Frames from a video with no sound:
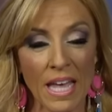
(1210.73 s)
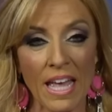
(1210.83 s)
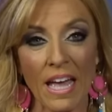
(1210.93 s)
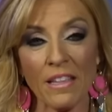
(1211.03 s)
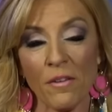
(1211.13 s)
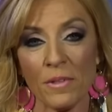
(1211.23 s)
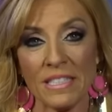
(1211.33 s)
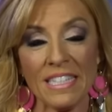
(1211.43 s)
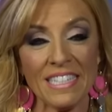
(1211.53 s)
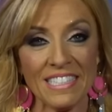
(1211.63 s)
I love what
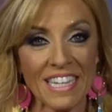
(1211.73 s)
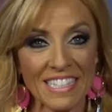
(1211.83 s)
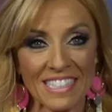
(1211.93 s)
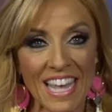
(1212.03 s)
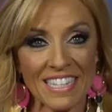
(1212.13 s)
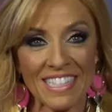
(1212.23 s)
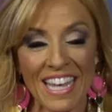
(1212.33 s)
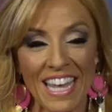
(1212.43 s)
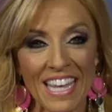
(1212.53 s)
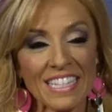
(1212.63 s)
T D Jakes says.
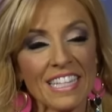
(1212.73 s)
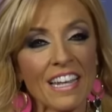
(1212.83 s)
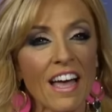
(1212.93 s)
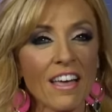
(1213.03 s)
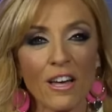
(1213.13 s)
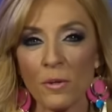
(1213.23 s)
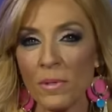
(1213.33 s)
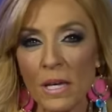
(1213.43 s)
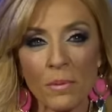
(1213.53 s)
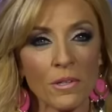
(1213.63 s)
He said, I ought to
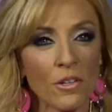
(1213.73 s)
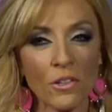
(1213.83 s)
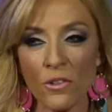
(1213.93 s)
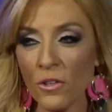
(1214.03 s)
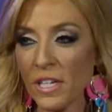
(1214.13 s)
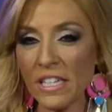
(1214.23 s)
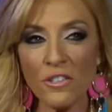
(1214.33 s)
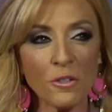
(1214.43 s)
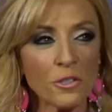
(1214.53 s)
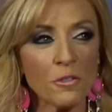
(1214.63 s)
be able to look in
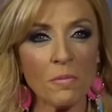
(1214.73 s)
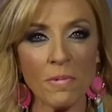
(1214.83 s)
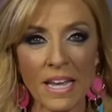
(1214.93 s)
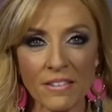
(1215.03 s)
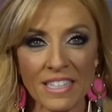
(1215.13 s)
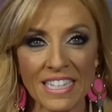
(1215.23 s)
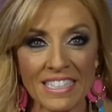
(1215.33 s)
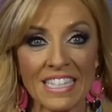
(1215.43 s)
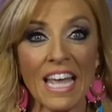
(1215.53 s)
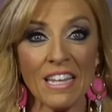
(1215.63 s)
your
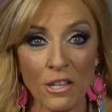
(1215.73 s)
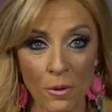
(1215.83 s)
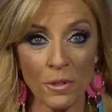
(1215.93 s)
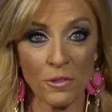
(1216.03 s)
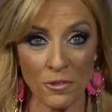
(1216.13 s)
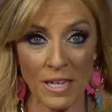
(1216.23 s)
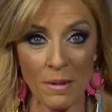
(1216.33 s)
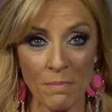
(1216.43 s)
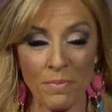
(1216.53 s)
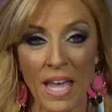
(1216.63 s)
surroundings and know your
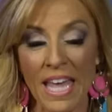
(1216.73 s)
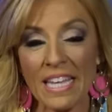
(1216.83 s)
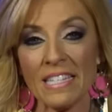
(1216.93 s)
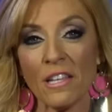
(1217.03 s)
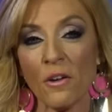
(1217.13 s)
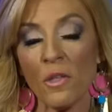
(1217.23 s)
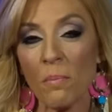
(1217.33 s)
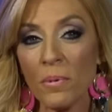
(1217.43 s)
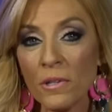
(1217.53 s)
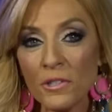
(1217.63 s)
dream. He said, are the
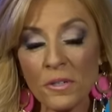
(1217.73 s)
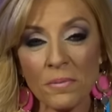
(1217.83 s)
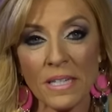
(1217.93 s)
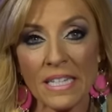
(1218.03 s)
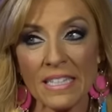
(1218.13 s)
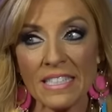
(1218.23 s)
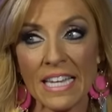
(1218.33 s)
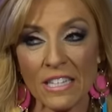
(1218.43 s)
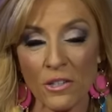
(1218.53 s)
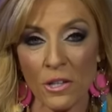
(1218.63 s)
books you're reading
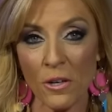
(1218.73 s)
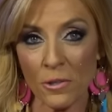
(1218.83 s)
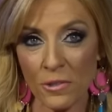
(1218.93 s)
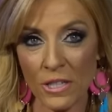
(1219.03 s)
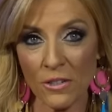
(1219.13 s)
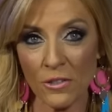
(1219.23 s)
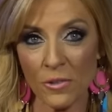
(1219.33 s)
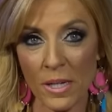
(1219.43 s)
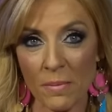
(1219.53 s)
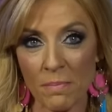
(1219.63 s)
taking you closer to your
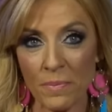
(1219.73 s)
dream?